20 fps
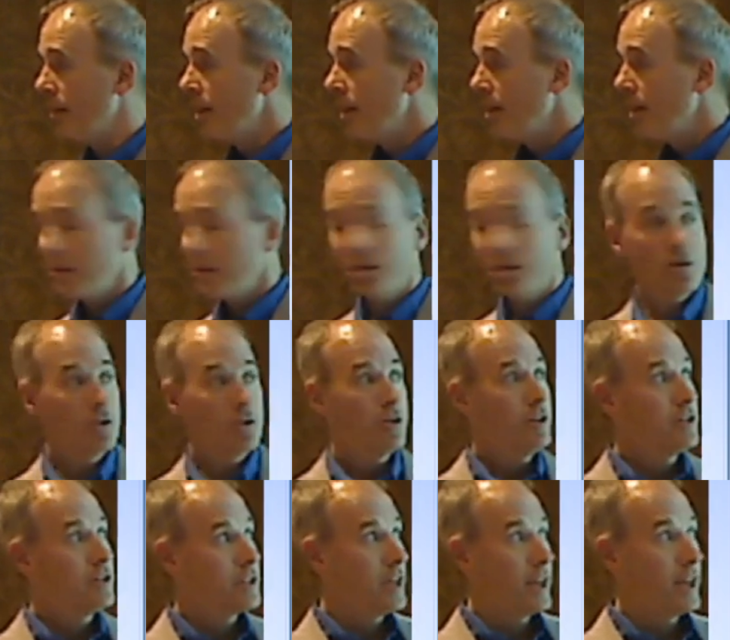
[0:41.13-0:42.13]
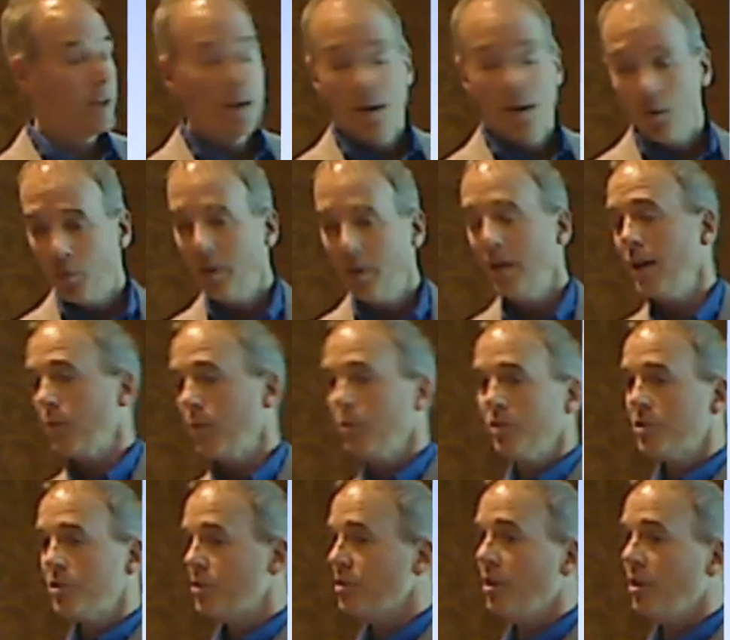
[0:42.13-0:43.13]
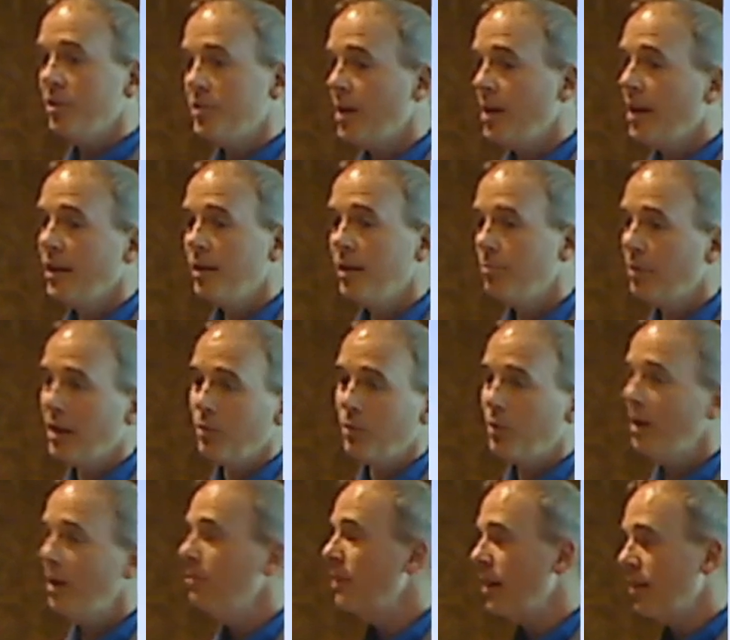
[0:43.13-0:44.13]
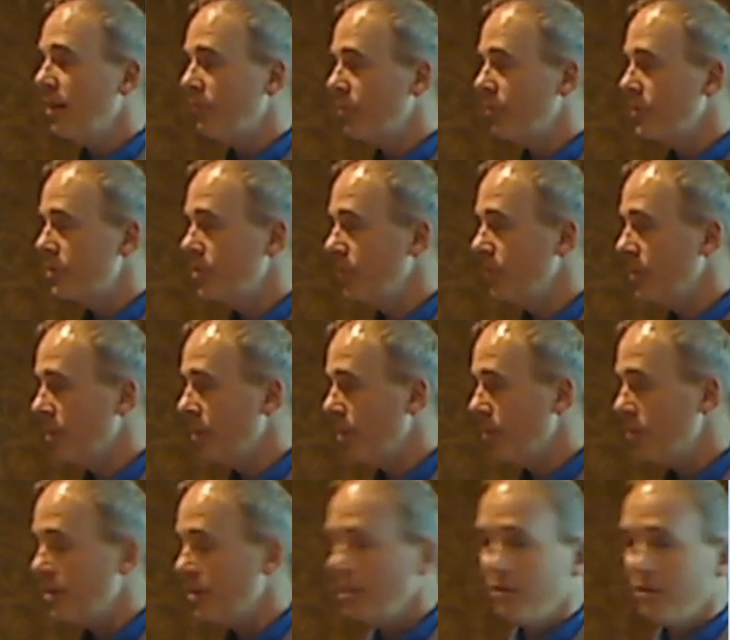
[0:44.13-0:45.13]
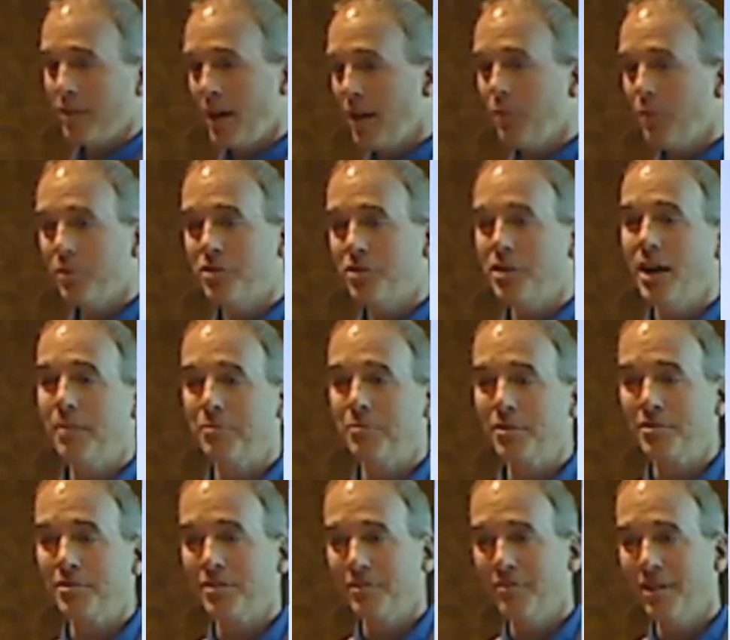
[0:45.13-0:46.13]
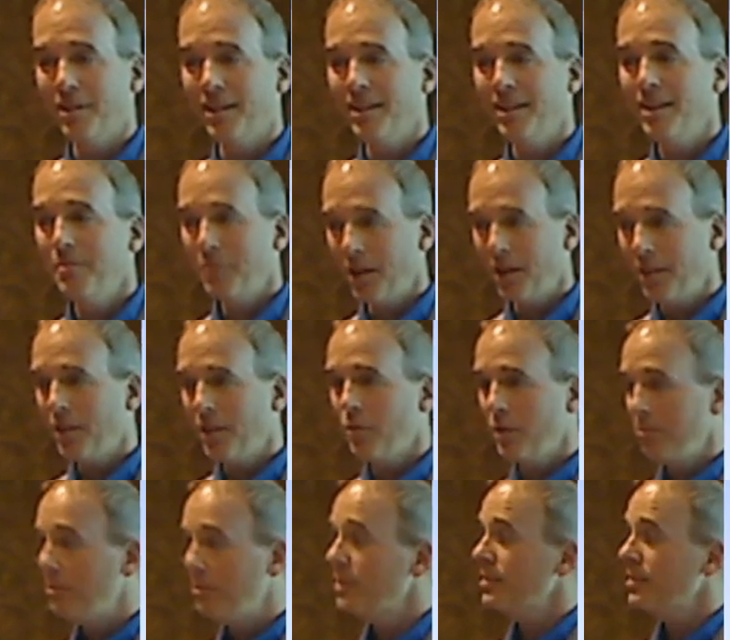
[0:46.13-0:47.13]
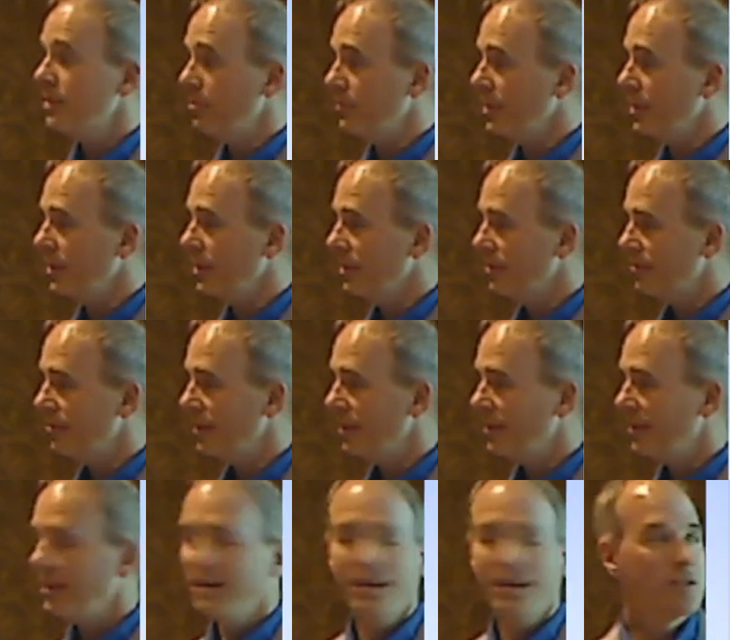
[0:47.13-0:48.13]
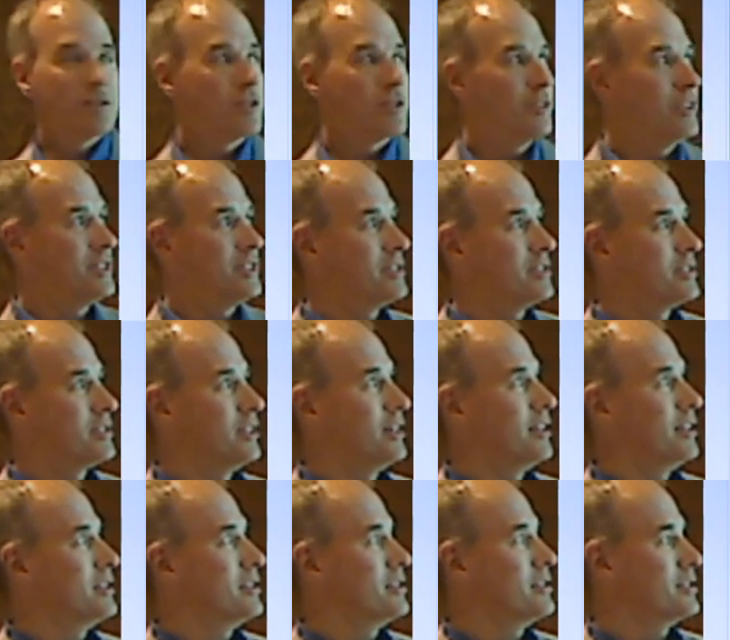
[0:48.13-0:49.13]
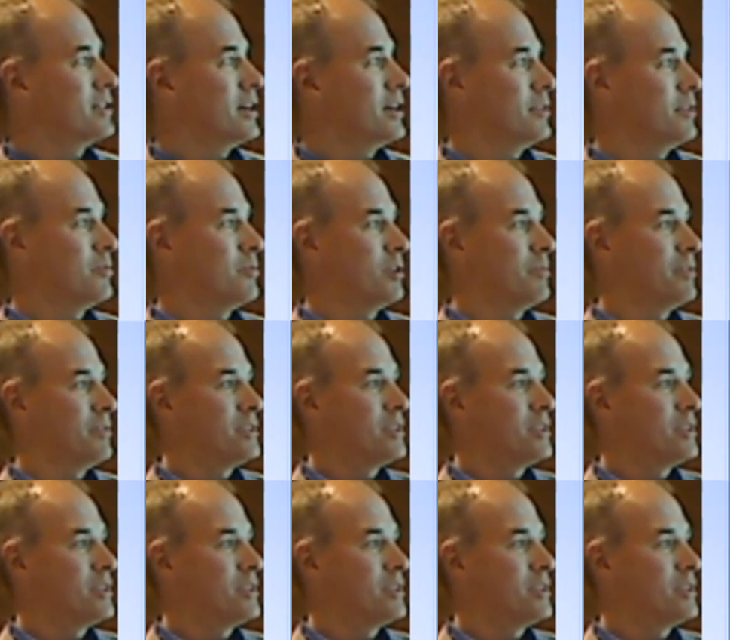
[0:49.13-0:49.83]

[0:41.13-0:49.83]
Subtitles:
Because you could say, well, heck, we'll just all tie in by web conference to INCOSE and the heck with chapters, right? But I think we'd miss something, right? So this is kind of the purpose.